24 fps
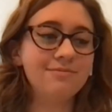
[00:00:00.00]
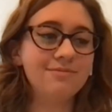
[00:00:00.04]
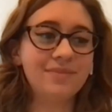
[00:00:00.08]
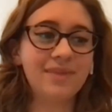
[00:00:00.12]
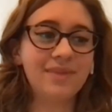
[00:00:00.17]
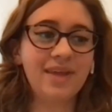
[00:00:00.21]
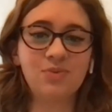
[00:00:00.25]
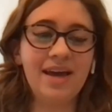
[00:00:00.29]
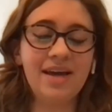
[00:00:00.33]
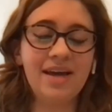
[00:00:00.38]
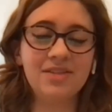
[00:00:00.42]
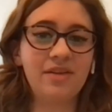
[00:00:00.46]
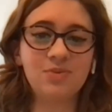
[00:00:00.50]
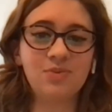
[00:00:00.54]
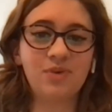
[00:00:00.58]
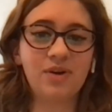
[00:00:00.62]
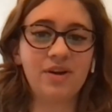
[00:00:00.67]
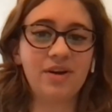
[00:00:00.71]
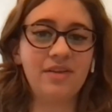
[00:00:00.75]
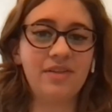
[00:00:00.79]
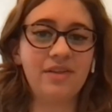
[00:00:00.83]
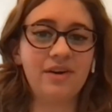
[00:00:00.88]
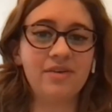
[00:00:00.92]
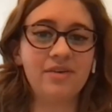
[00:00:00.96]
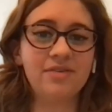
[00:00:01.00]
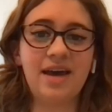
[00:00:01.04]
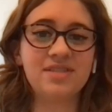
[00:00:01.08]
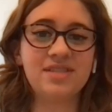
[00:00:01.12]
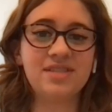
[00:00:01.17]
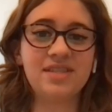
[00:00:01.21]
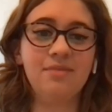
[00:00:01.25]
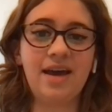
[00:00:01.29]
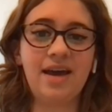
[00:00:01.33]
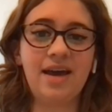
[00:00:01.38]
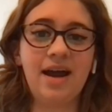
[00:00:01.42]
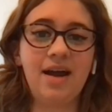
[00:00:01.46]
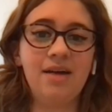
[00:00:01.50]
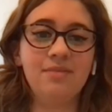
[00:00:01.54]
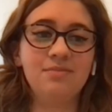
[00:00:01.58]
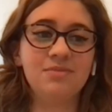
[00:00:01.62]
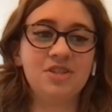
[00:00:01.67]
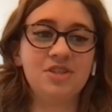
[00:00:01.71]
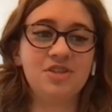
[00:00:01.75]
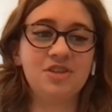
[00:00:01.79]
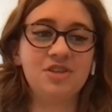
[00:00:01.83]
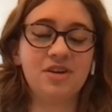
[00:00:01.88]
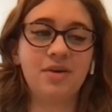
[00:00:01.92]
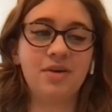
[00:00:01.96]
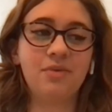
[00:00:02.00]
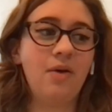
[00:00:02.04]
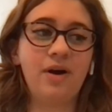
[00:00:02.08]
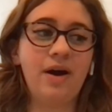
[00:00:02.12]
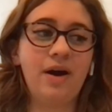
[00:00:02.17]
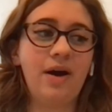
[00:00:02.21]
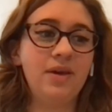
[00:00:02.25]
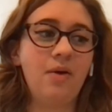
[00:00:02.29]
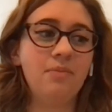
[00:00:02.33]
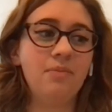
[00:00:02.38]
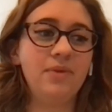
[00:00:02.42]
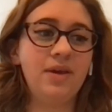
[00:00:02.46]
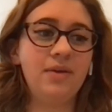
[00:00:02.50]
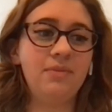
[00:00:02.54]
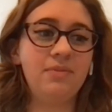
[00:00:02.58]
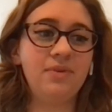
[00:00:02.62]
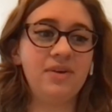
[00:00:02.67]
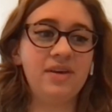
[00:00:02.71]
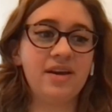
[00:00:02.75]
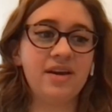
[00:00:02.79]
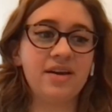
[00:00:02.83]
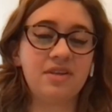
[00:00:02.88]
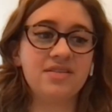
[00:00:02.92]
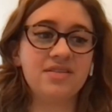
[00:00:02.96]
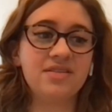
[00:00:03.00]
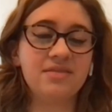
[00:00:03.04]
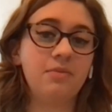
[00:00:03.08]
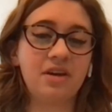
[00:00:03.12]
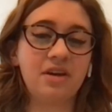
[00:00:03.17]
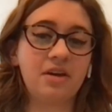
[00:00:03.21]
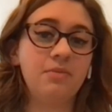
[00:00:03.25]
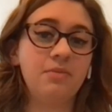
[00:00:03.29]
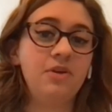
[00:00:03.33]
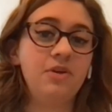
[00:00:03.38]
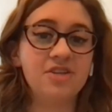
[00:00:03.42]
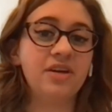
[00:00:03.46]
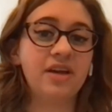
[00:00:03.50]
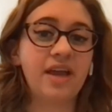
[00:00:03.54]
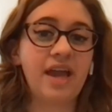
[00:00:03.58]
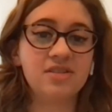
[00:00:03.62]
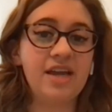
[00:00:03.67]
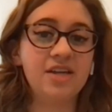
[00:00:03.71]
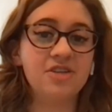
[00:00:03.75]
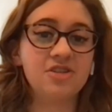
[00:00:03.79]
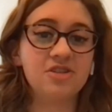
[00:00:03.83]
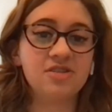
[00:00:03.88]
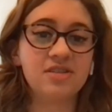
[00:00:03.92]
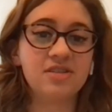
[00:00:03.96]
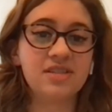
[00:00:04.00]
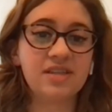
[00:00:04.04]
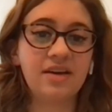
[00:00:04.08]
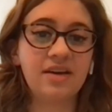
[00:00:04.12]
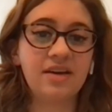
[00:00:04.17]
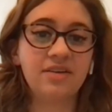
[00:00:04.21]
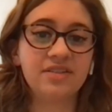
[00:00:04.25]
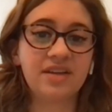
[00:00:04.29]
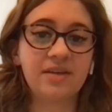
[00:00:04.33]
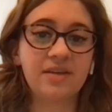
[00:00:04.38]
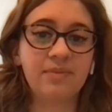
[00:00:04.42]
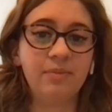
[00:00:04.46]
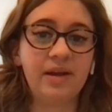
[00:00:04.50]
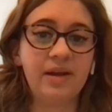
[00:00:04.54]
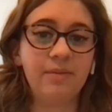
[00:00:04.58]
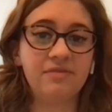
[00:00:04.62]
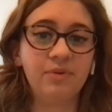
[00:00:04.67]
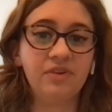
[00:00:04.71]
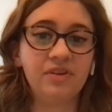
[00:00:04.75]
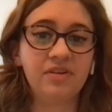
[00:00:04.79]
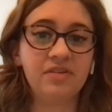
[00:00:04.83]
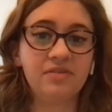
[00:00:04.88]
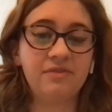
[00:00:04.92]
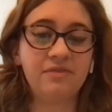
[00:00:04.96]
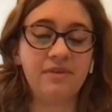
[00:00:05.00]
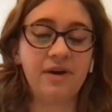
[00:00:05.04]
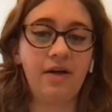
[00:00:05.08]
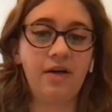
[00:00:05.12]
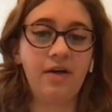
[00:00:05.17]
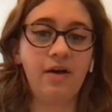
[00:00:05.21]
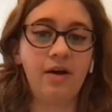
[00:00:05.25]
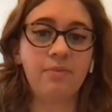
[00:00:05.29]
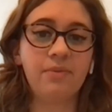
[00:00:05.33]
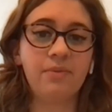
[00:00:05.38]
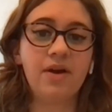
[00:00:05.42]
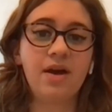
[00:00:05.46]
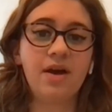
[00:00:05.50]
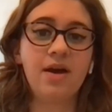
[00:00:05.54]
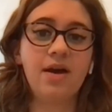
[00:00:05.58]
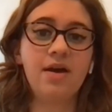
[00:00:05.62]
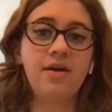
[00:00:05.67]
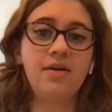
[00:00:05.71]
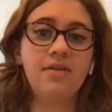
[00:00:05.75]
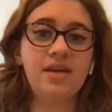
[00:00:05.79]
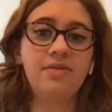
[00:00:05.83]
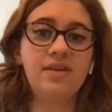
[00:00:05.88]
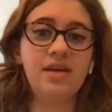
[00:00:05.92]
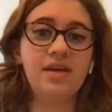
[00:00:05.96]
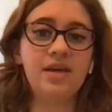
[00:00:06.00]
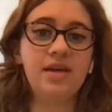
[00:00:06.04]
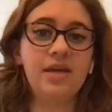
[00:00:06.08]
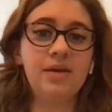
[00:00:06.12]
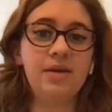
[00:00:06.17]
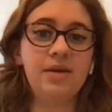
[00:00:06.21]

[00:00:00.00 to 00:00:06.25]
It's one of those that I'm sure it will help me because of the communication skills I've been able to develop, the